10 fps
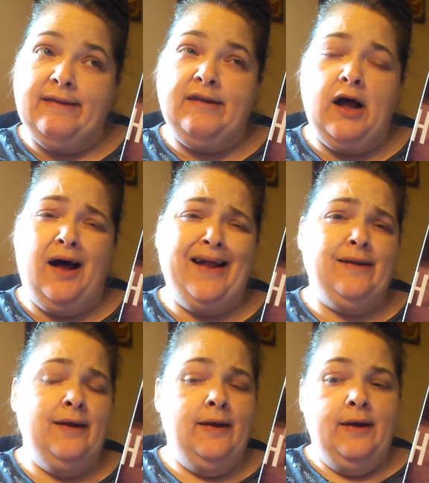It's
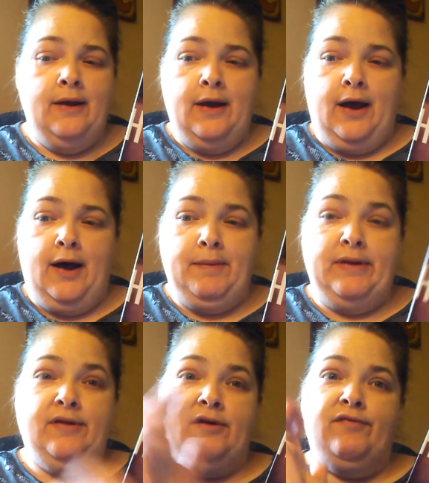not.
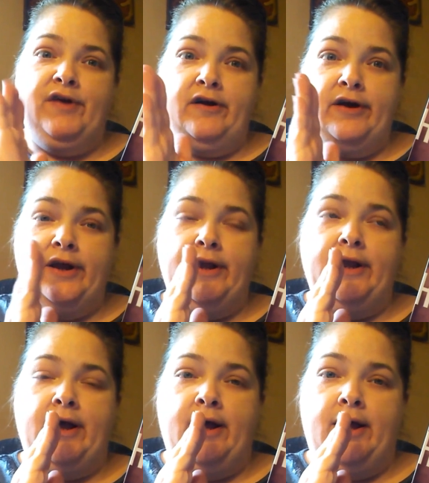It's a very,